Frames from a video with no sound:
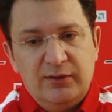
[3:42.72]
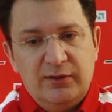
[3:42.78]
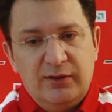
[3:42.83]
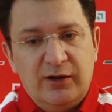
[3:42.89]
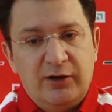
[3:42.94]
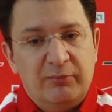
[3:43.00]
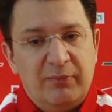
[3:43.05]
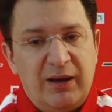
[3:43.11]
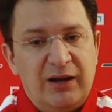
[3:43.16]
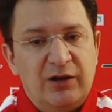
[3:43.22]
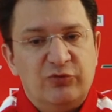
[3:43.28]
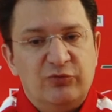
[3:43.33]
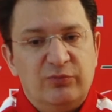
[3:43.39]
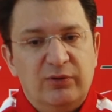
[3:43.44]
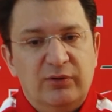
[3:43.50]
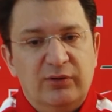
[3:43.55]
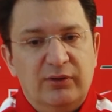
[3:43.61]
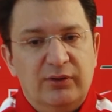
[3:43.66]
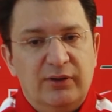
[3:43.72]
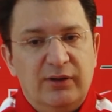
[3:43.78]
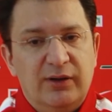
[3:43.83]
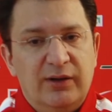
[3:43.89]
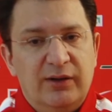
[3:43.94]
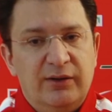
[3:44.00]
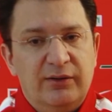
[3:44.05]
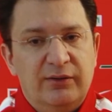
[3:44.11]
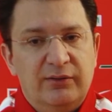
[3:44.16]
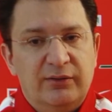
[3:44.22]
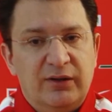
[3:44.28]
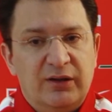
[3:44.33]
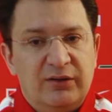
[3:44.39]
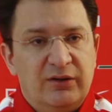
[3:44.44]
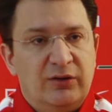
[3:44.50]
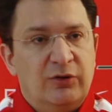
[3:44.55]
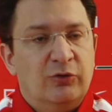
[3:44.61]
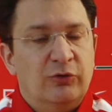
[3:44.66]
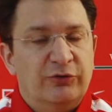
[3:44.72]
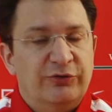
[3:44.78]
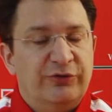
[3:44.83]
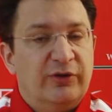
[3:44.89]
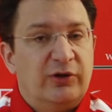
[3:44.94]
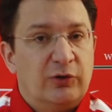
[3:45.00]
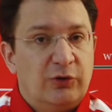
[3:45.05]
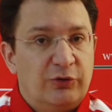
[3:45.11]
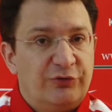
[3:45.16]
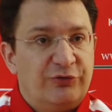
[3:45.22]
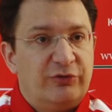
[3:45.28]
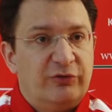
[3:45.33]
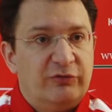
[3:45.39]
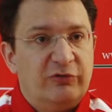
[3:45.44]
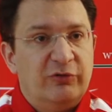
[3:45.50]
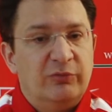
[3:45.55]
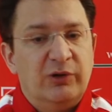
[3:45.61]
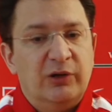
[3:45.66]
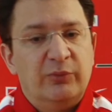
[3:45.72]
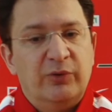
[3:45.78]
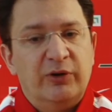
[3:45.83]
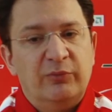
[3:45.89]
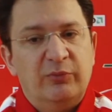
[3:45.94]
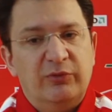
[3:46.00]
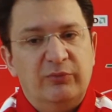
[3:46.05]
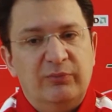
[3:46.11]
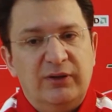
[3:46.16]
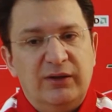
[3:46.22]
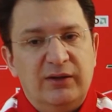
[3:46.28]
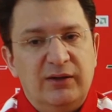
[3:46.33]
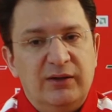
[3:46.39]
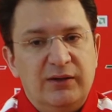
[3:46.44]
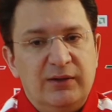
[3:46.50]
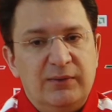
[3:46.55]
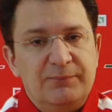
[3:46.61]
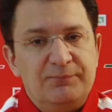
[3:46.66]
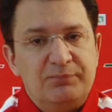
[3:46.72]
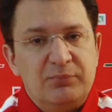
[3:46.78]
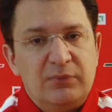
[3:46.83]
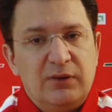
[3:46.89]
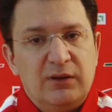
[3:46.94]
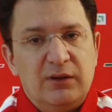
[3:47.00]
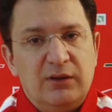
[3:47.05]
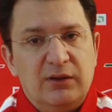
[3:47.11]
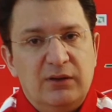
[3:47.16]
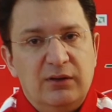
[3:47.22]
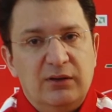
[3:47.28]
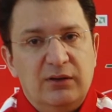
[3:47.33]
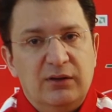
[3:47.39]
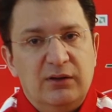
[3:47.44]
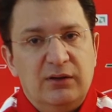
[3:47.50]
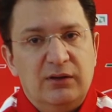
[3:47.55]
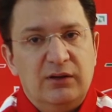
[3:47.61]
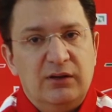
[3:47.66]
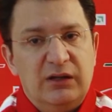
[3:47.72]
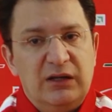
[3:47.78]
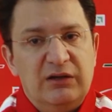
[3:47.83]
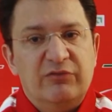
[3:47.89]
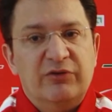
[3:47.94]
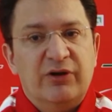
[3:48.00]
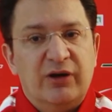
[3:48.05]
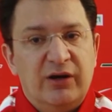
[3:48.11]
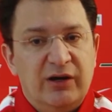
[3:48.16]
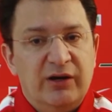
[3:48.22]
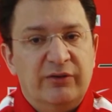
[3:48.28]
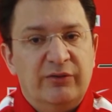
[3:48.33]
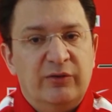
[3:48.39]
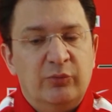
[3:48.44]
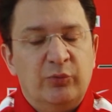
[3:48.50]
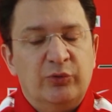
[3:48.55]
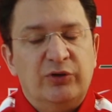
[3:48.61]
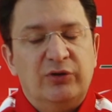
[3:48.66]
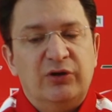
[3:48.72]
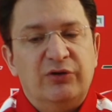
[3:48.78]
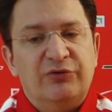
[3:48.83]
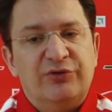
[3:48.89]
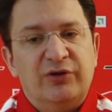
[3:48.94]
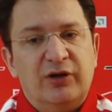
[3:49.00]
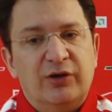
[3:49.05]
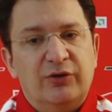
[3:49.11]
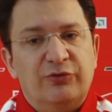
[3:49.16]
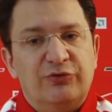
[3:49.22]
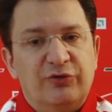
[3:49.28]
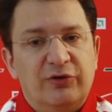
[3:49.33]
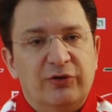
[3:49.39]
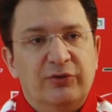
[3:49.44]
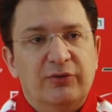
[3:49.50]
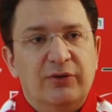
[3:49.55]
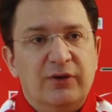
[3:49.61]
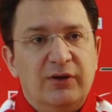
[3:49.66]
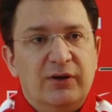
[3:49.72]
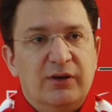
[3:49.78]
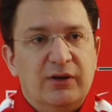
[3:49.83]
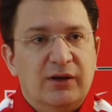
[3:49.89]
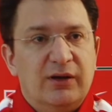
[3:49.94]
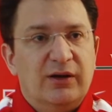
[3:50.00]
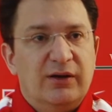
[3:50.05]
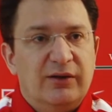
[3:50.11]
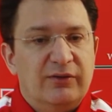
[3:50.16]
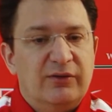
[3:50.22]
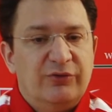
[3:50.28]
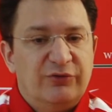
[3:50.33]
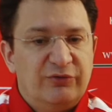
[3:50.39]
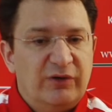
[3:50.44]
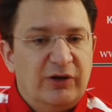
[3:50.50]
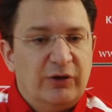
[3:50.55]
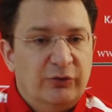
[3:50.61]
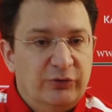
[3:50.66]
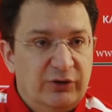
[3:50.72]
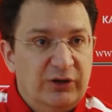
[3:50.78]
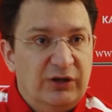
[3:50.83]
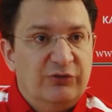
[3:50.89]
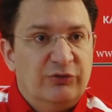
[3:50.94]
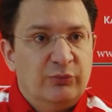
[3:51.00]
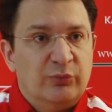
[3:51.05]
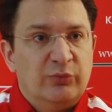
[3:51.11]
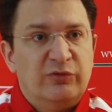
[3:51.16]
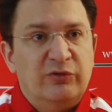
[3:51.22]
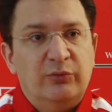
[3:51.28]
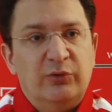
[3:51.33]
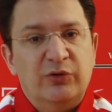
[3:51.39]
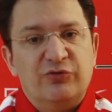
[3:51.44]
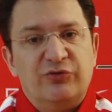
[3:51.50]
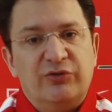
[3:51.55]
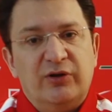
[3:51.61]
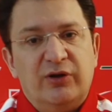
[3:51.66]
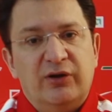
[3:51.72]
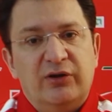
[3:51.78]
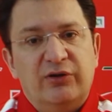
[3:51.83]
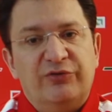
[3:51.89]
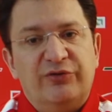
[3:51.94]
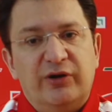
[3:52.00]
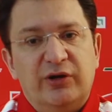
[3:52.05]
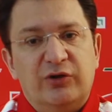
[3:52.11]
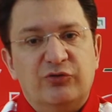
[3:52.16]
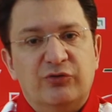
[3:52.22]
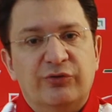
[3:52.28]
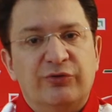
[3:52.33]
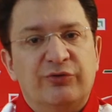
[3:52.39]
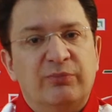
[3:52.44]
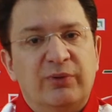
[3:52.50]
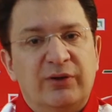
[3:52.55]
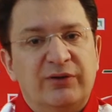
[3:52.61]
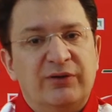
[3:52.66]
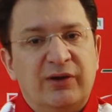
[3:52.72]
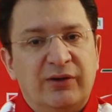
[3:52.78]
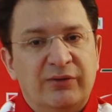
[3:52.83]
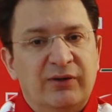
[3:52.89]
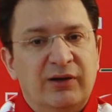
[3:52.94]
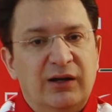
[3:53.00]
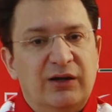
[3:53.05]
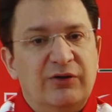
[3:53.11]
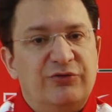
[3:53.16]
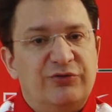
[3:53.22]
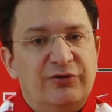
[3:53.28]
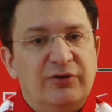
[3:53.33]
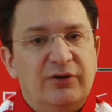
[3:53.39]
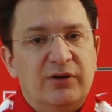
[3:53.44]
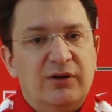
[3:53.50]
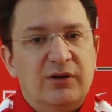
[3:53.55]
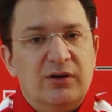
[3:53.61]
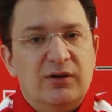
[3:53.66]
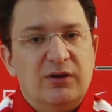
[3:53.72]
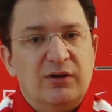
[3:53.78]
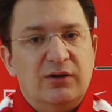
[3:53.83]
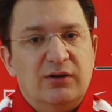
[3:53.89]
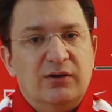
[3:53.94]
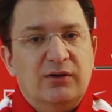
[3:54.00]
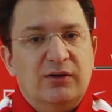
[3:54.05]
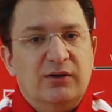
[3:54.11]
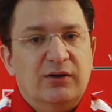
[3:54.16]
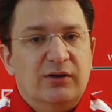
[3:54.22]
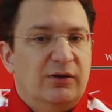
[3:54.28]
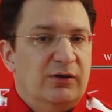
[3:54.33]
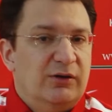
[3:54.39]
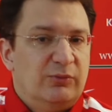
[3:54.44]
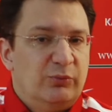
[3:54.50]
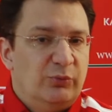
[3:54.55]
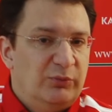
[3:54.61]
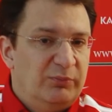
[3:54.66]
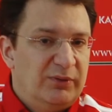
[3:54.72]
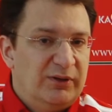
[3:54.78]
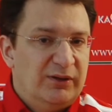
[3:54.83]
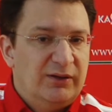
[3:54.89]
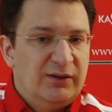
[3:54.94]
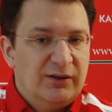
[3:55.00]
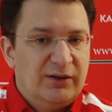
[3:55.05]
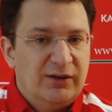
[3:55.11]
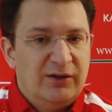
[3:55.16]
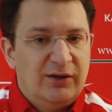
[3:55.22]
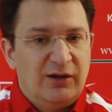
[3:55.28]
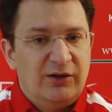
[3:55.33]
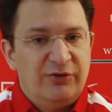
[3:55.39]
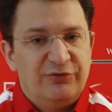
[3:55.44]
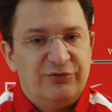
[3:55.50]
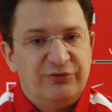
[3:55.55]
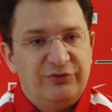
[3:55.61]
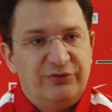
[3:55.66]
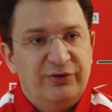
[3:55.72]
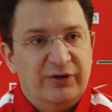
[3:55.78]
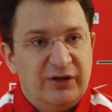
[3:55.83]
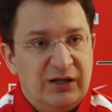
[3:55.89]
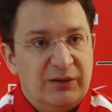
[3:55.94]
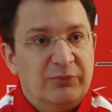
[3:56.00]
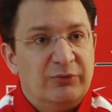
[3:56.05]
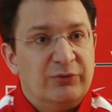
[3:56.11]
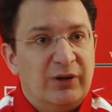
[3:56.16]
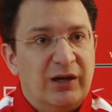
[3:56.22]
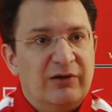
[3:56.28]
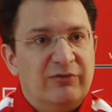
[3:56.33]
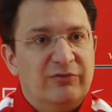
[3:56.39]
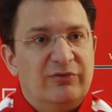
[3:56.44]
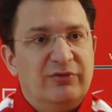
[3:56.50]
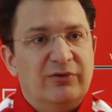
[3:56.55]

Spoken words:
unmanageable, and I think also the cost of Formula One would be even higher than what it is now. So there's very good reason for which there are restrictions, but nonetheless it would be a nice dream to have